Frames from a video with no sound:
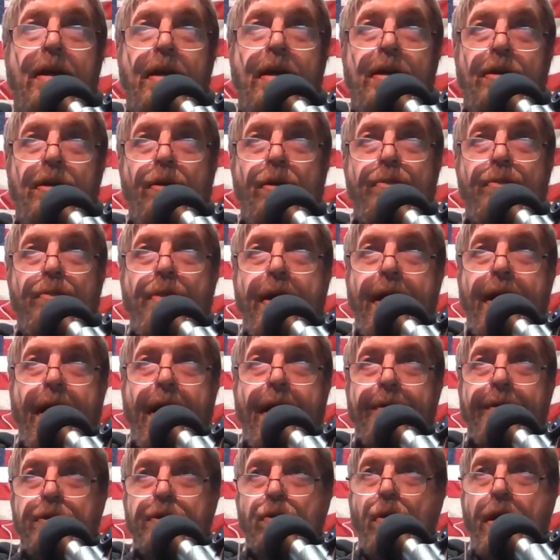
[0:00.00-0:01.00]
you may
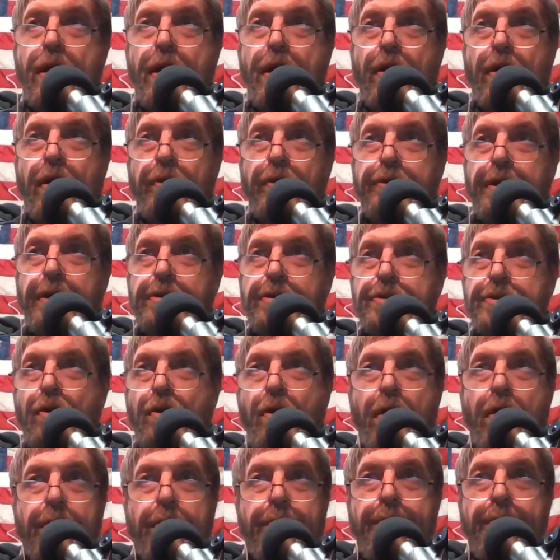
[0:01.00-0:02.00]
have swells that
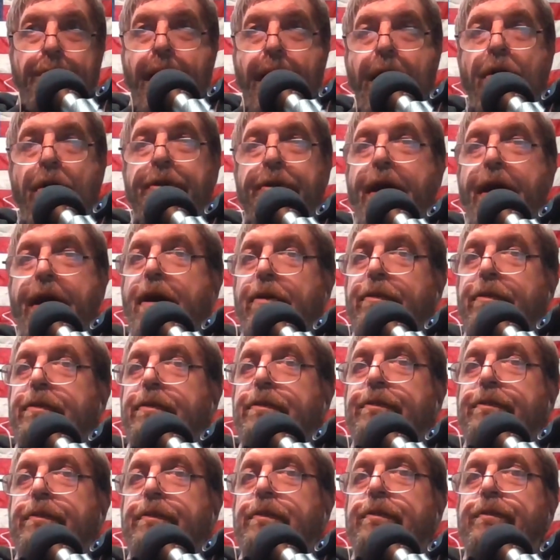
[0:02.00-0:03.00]
start miles out
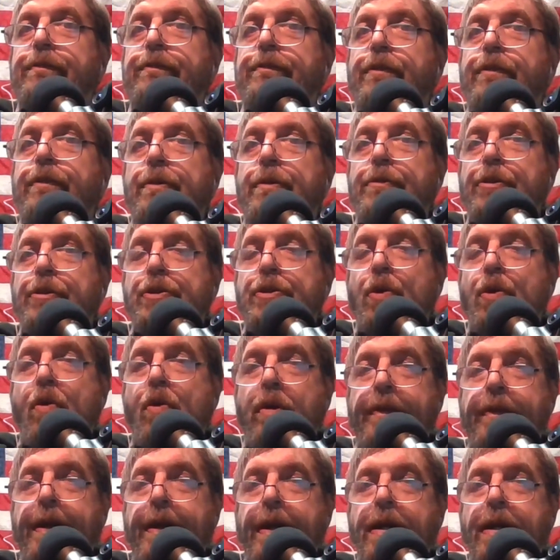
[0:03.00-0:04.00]
from the shore
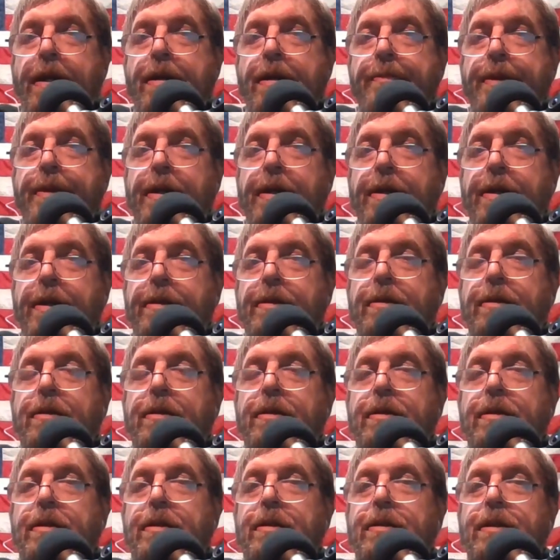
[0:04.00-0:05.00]
and they come in
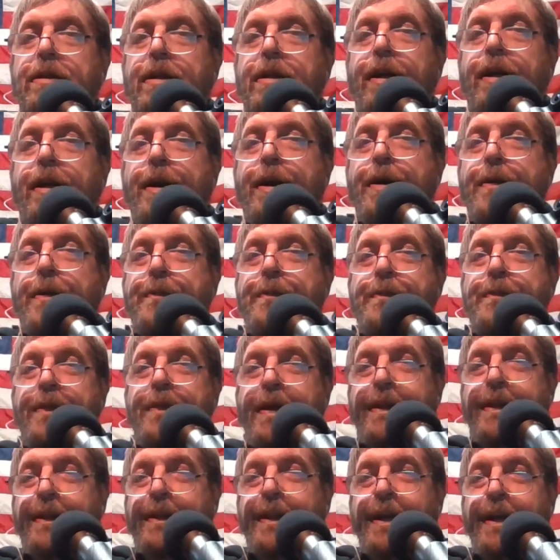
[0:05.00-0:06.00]

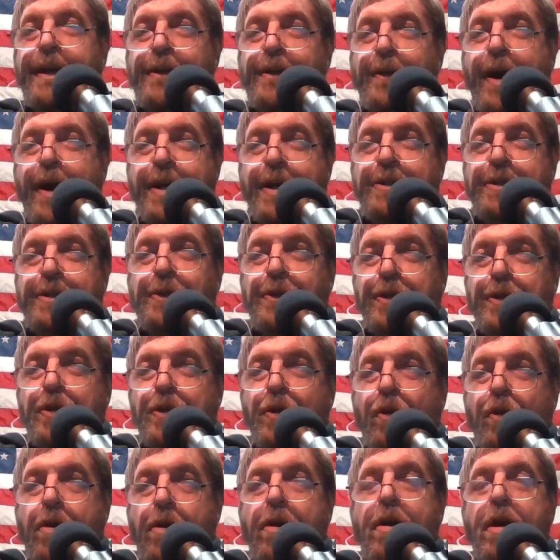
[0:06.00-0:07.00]
and they crash on the
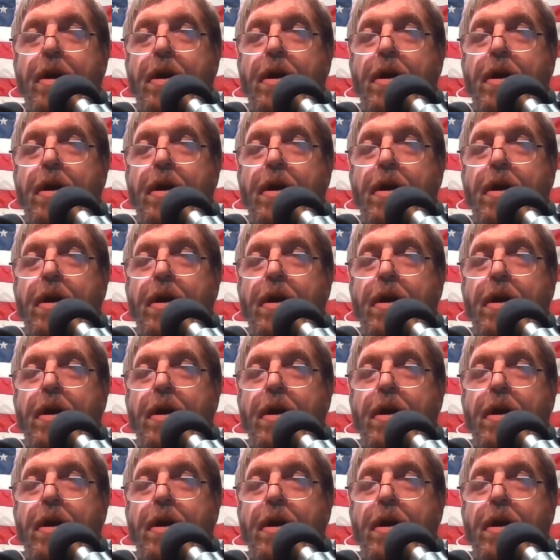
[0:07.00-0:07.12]
shore,